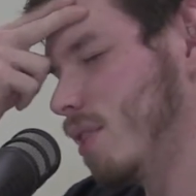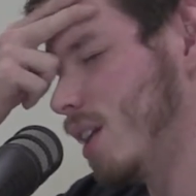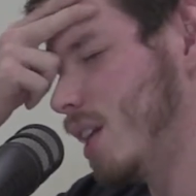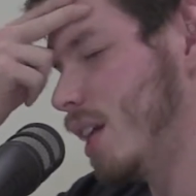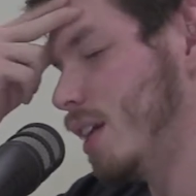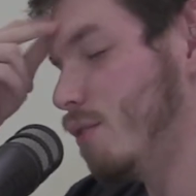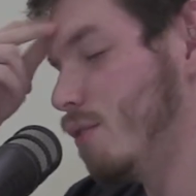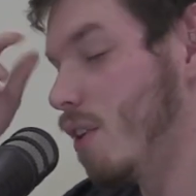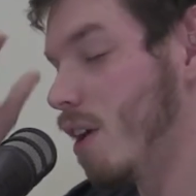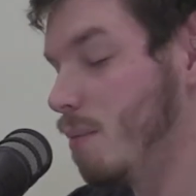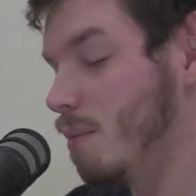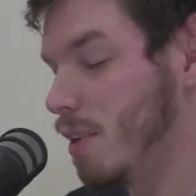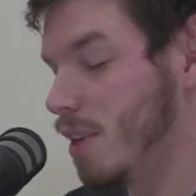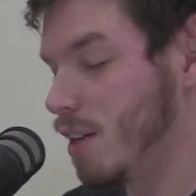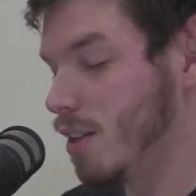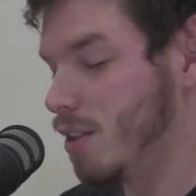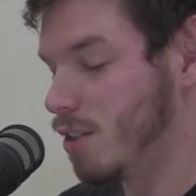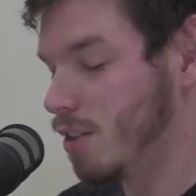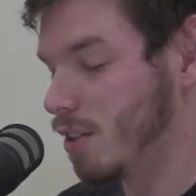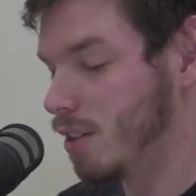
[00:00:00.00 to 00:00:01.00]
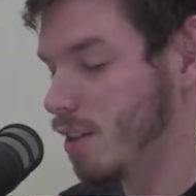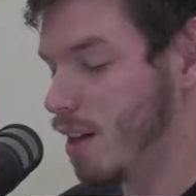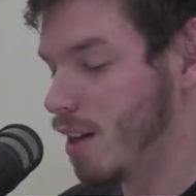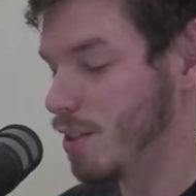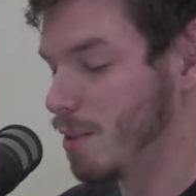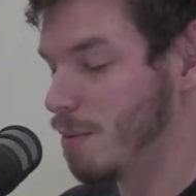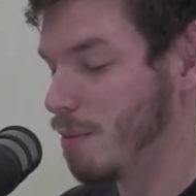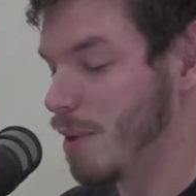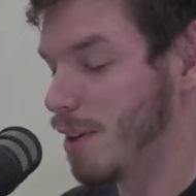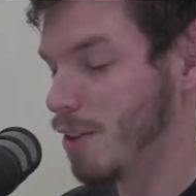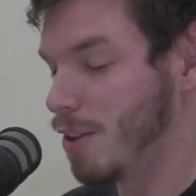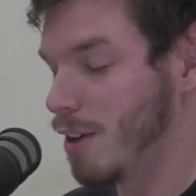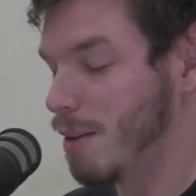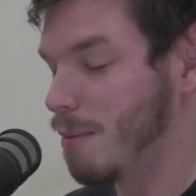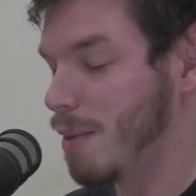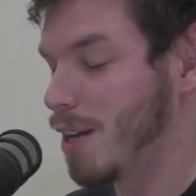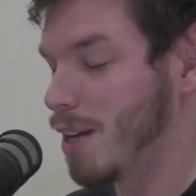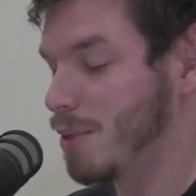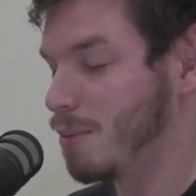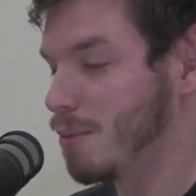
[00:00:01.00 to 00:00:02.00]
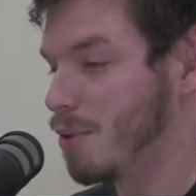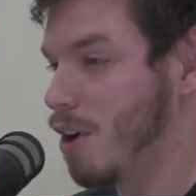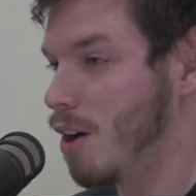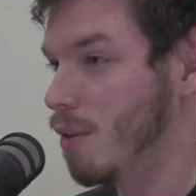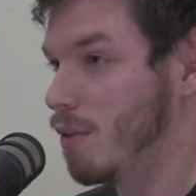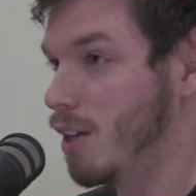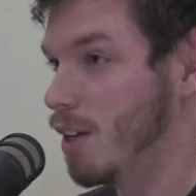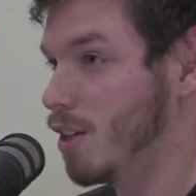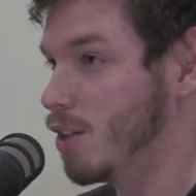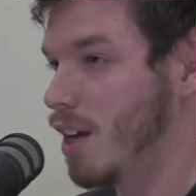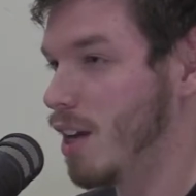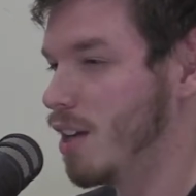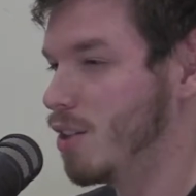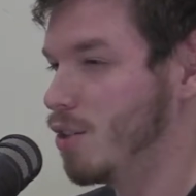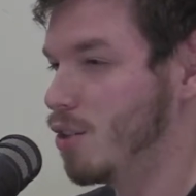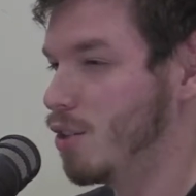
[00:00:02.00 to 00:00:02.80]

I need 5 minutes, guys. I'm going to make some coffee. Because